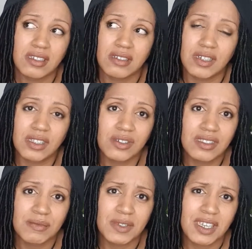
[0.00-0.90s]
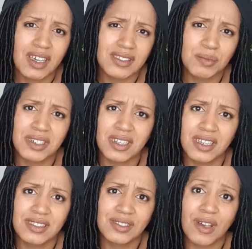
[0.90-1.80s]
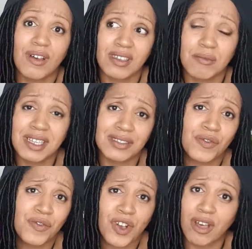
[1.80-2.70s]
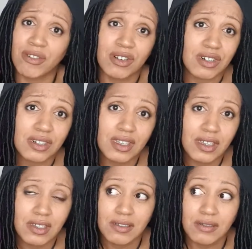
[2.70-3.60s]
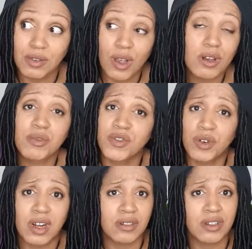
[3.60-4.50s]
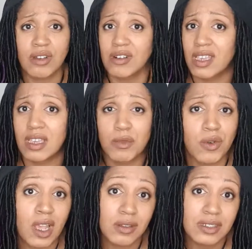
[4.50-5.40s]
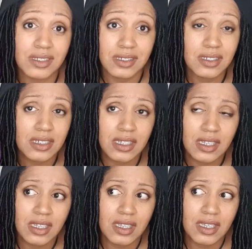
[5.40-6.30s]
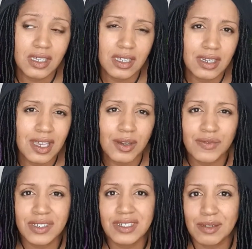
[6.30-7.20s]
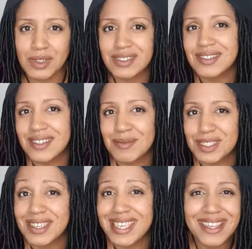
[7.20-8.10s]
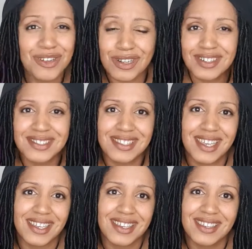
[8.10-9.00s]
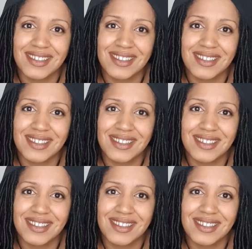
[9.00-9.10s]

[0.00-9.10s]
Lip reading: I looked at my husband and I saw him as a father long before our daughter came around. And now every time I see them together, it's like